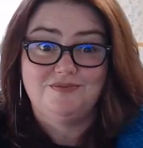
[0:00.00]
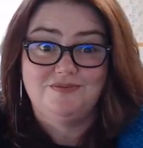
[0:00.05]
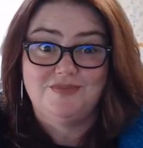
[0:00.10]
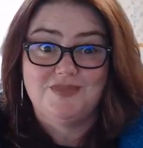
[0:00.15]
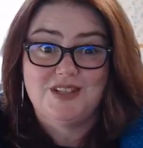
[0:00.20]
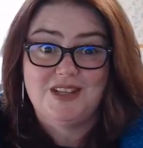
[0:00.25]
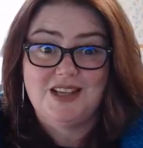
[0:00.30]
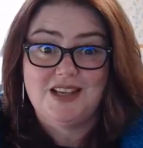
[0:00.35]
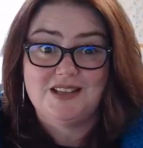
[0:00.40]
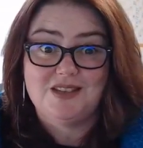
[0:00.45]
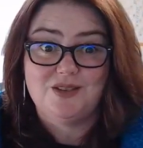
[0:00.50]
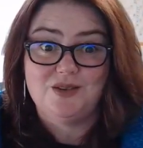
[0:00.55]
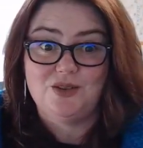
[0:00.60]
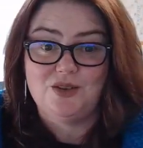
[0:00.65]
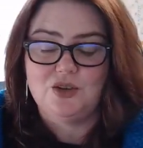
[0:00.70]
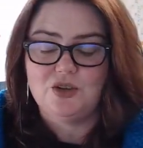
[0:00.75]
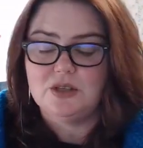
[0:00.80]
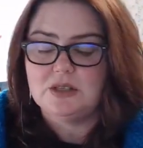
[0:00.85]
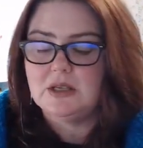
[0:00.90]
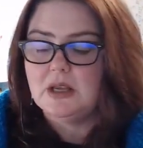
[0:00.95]
So that's
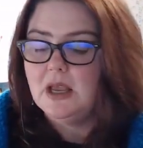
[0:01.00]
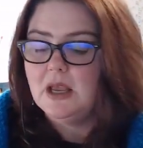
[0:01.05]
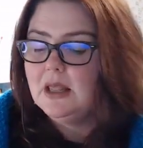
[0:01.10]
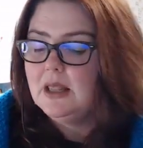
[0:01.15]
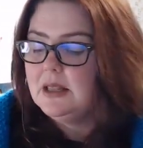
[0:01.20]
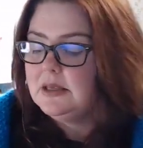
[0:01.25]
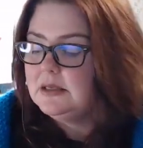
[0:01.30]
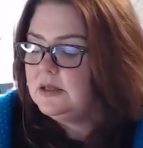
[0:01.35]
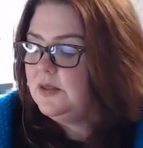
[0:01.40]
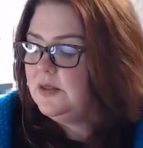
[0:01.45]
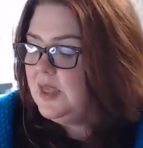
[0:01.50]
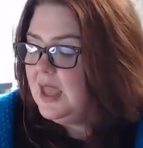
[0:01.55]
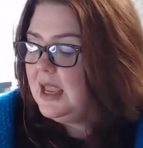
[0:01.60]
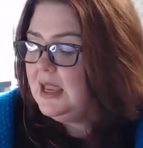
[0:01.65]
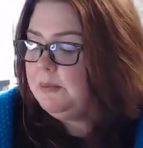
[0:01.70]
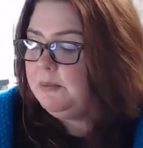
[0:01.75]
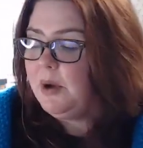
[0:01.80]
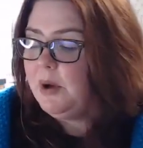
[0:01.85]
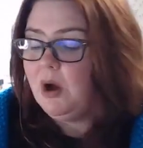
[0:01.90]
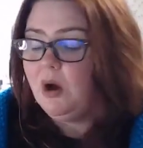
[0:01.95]
good news. So
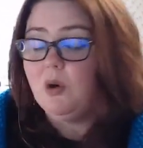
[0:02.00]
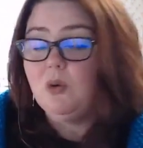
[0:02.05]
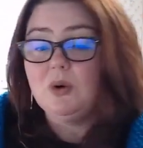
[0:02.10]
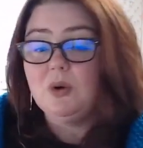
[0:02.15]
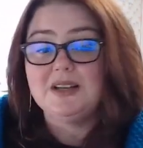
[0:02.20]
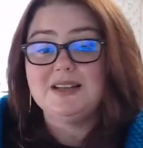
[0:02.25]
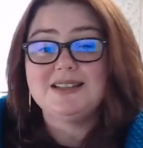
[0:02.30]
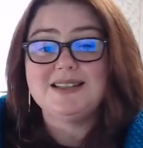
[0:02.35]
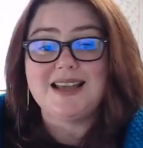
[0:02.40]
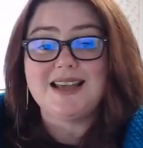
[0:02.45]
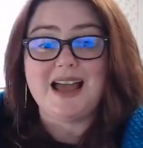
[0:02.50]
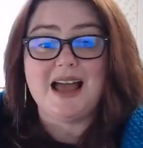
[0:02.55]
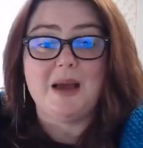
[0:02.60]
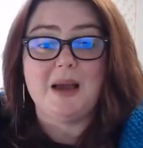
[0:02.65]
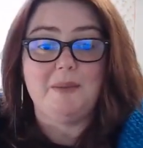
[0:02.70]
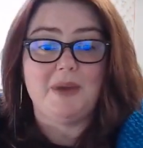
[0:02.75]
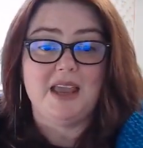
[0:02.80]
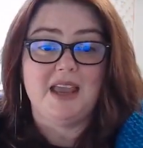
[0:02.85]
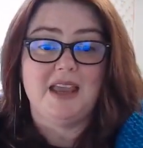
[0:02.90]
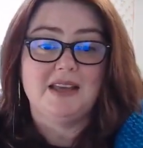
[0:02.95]
that poll is
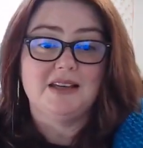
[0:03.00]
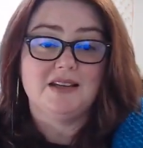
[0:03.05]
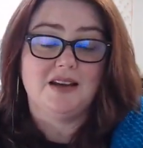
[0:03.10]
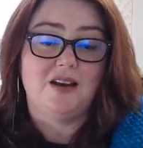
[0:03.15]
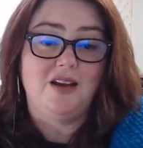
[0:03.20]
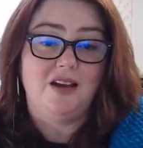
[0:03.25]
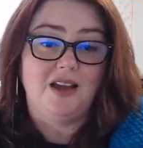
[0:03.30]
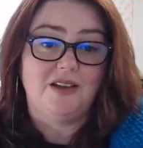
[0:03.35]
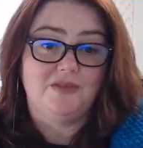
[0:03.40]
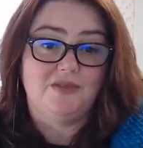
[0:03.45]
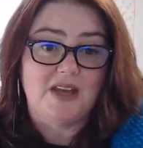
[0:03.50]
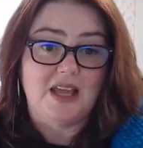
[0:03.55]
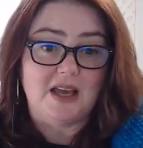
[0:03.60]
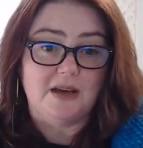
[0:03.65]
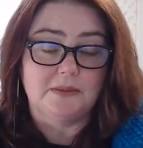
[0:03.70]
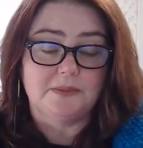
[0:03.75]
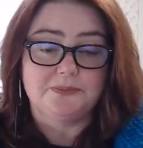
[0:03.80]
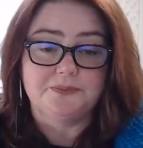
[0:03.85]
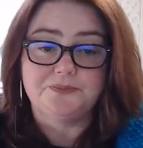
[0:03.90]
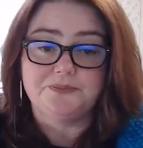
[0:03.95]
up and live
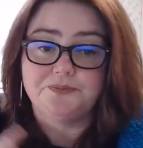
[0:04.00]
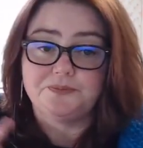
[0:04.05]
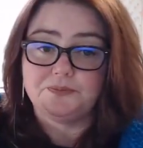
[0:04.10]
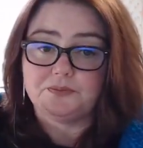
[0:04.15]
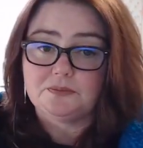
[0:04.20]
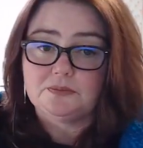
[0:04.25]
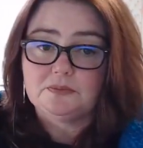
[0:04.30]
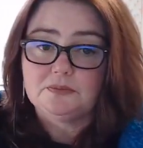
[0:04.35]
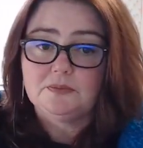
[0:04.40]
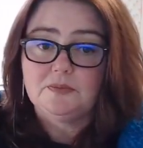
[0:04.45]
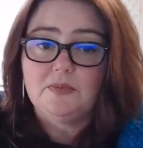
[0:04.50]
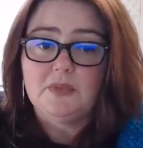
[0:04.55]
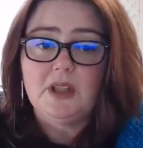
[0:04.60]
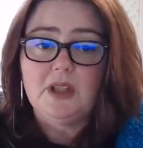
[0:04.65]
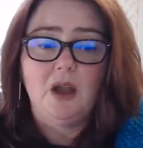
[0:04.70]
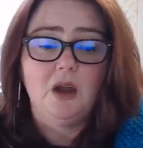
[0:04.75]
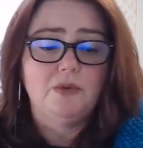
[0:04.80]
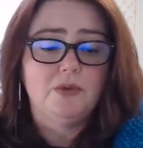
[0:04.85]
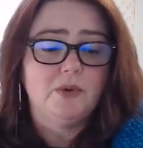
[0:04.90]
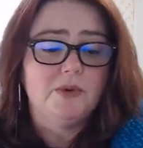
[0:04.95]
now
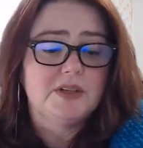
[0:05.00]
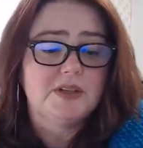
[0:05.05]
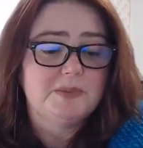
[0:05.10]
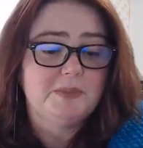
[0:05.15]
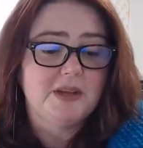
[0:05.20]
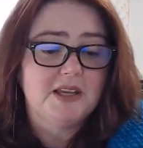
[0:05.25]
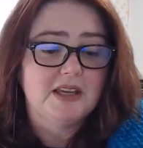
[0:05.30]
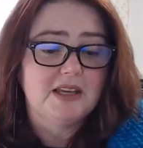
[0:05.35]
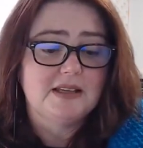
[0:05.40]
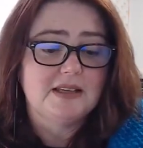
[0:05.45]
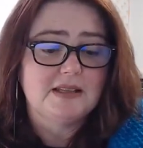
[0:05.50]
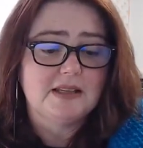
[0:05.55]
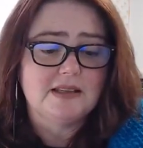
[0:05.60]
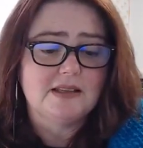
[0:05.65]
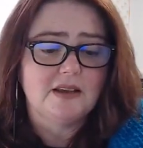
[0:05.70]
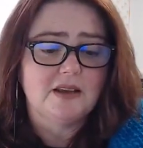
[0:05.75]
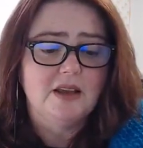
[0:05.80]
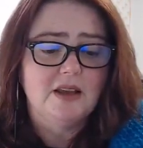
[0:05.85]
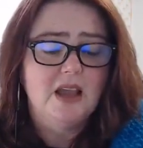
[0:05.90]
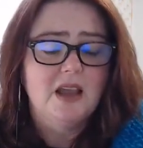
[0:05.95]
over in the Speakeasy.
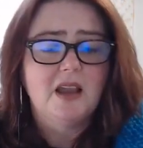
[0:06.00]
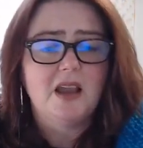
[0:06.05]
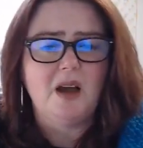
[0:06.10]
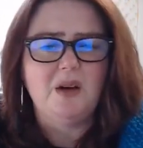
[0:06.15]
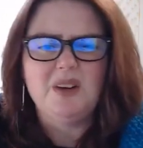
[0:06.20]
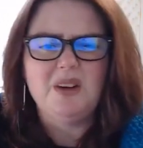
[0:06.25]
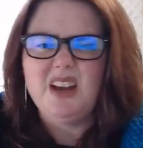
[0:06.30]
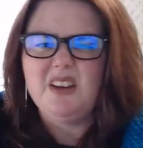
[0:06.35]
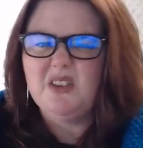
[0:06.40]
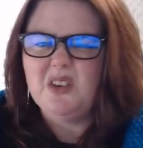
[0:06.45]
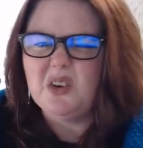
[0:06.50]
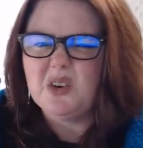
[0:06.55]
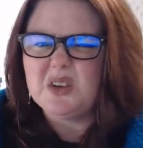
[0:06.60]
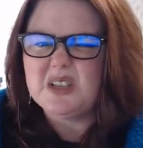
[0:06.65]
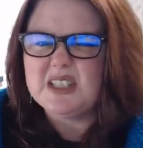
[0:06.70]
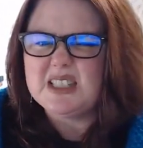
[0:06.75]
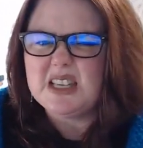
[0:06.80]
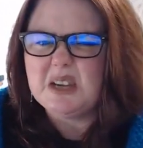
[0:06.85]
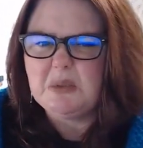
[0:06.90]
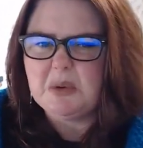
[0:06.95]
So go and have a look
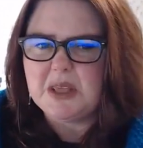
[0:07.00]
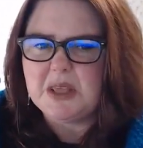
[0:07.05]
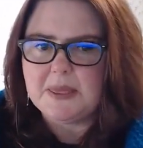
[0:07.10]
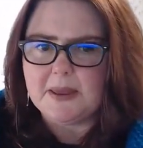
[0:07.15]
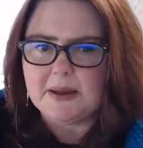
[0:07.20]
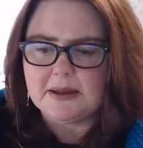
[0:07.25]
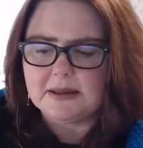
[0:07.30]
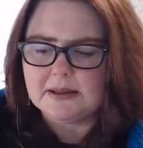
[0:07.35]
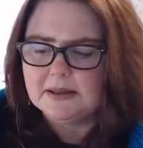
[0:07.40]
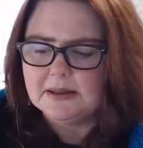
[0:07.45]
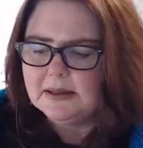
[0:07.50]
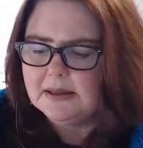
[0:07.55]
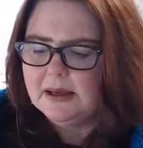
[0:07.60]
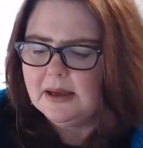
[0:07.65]
and see what you think.